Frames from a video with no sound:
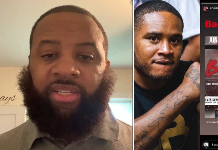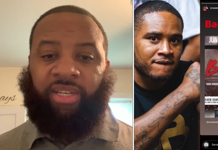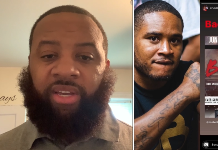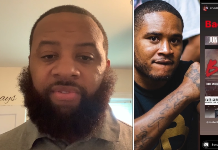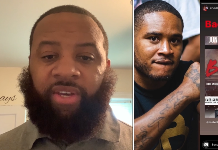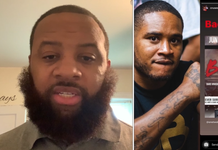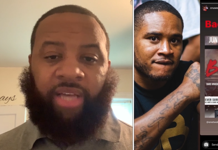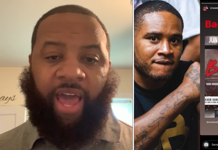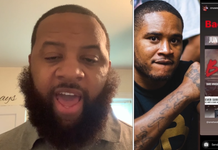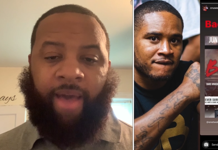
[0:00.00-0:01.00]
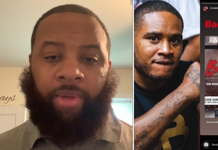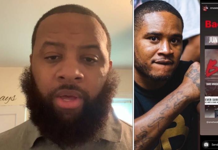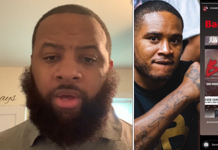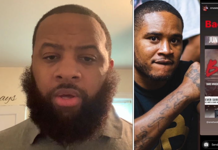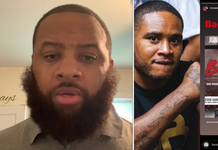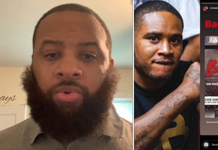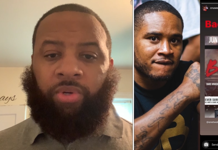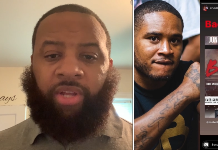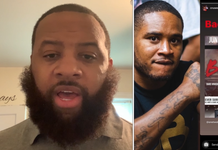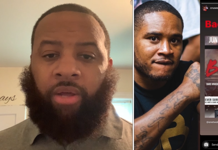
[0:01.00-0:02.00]
Speaker 1: TV is an app. You
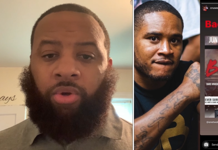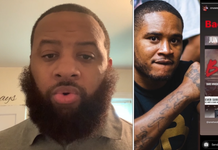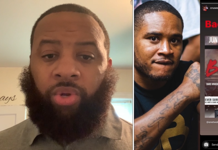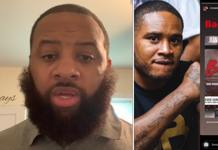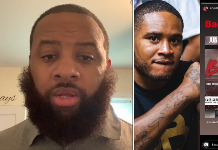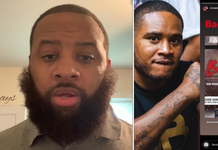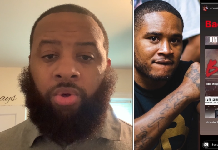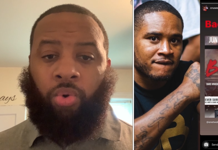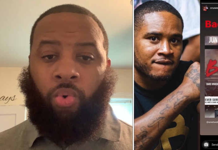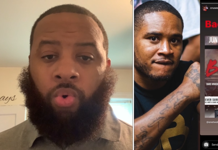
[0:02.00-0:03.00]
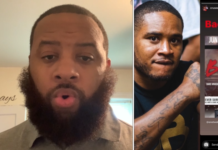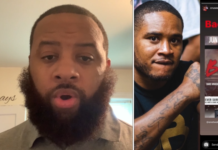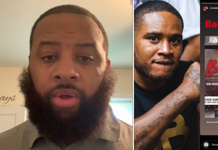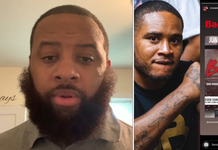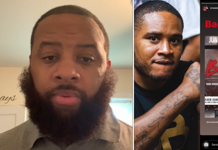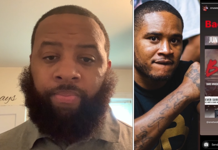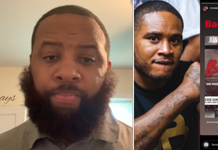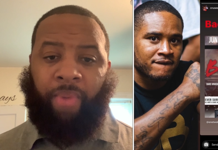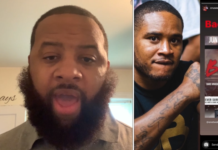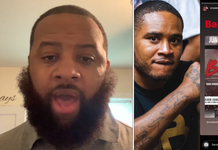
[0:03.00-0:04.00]
can download it on
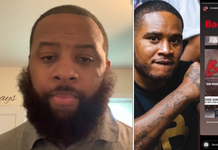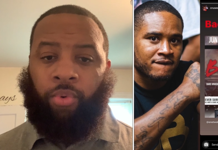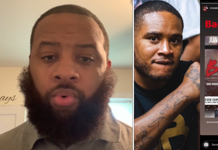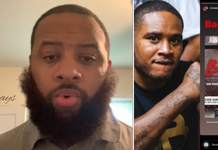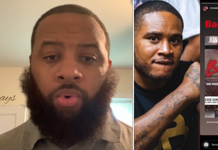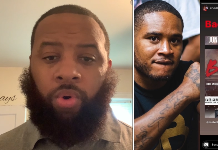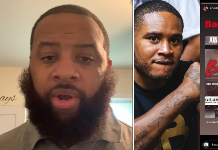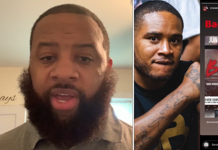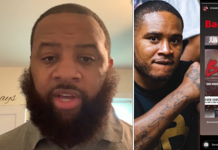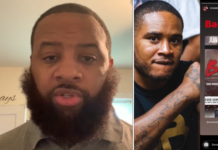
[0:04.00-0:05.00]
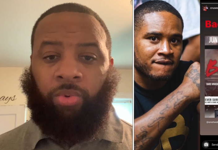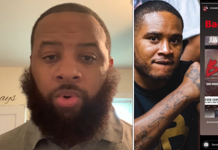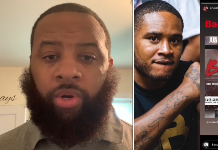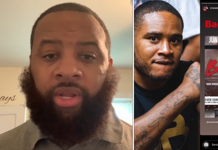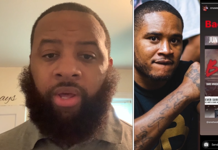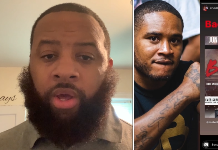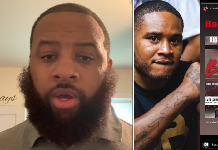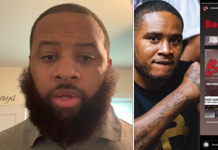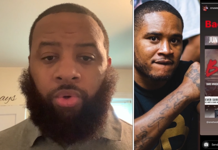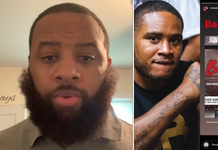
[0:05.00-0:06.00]
Apple or Android.
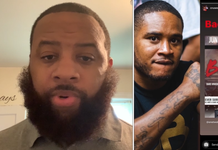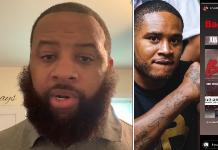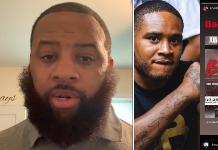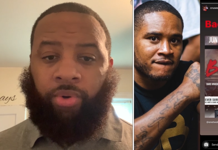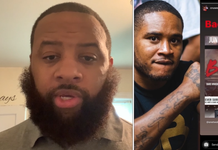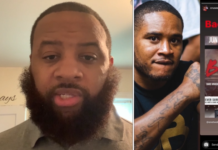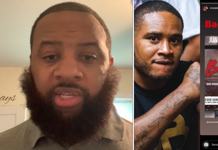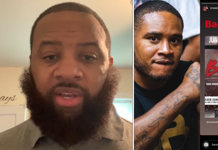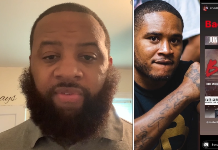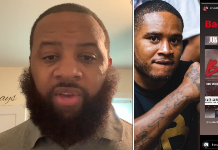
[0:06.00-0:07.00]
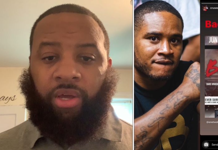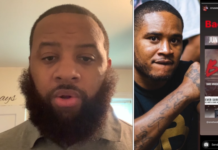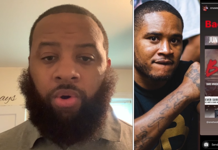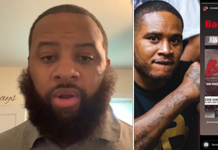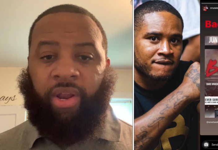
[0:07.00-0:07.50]
You can put it on your TV and all of